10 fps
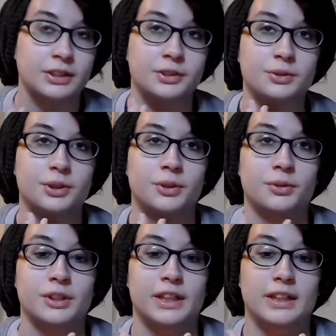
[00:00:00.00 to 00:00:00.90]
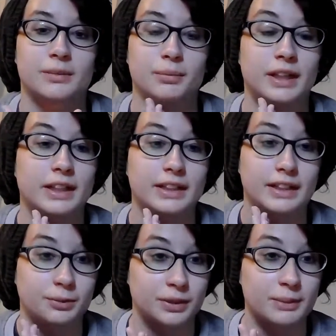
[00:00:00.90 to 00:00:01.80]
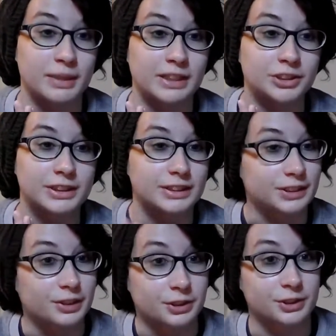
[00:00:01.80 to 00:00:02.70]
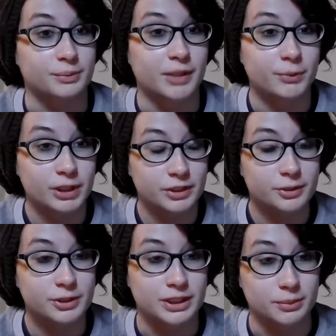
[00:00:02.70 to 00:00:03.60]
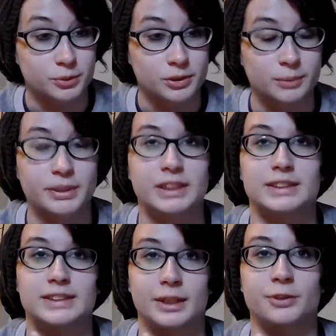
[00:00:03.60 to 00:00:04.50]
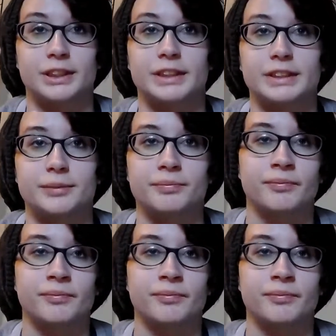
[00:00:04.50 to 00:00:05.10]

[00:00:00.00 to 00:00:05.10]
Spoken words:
you know that black and white magic is not a term that we use anymore because it's outdated